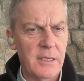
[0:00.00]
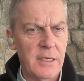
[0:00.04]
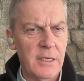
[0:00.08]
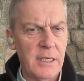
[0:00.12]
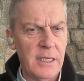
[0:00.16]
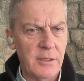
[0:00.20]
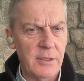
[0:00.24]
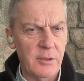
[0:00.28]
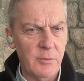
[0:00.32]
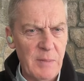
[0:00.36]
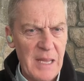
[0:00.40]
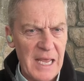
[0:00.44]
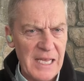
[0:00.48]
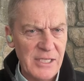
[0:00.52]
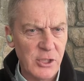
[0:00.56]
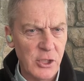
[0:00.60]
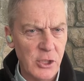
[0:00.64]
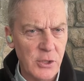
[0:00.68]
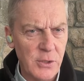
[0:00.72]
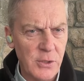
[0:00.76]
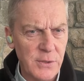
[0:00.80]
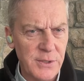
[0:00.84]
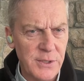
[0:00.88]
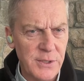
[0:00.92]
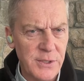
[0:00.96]
in
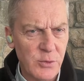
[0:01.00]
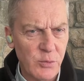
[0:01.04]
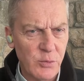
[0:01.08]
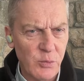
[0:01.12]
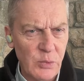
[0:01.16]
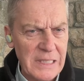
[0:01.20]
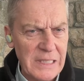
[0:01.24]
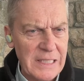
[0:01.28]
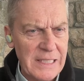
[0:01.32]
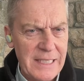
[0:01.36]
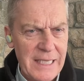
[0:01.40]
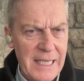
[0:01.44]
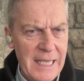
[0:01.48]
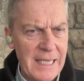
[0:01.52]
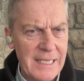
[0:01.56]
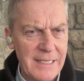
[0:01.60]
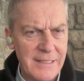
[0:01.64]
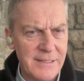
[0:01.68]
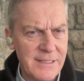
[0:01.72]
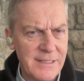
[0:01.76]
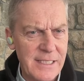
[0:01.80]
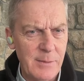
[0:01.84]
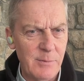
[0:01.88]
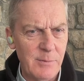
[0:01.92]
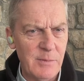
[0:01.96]
Massachusetts really
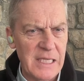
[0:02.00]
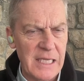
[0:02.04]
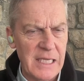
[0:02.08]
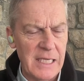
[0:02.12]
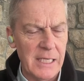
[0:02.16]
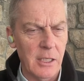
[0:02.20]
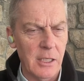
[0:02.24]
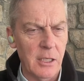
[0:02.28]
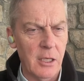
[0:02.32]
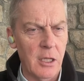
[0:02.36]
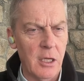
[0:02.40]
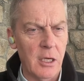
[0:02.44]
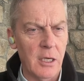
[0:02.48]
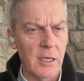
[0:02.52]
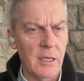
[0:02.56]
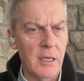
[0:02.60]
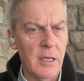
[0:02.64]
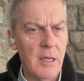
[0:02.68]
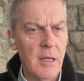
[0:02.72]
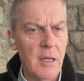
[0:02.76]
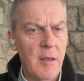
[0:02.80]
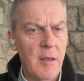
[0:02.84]
can't seem to get along.